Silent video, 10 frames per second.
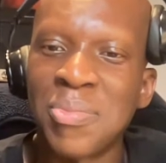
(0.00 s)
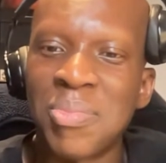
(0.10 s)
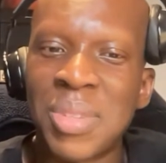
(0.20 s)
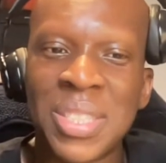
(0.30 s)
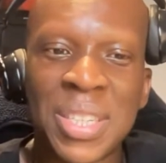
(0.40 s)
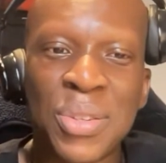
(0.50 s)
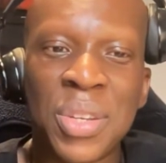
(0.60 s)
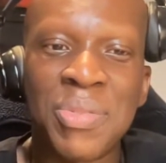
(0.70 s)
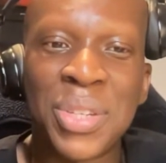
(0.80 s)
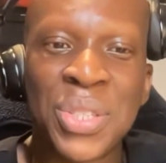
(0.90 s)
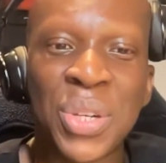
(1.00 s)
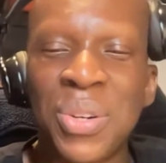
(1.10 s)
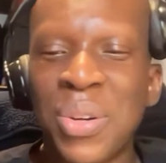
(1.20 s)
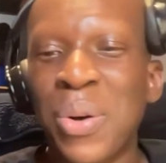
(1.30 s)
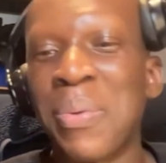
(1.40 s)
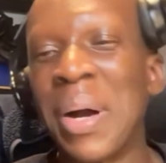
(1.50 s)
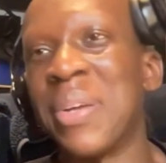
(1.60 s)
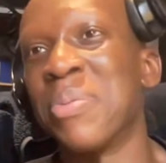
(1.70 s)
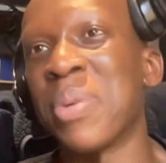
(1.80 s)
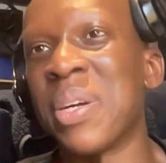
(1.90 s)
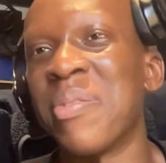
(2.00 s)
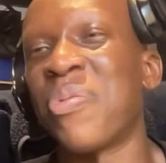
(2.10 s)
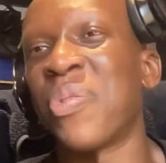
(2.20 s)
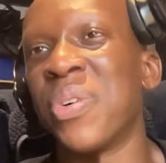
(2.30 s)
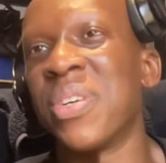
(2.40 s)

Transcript: I said, not even a shot on goal. What are you praying for?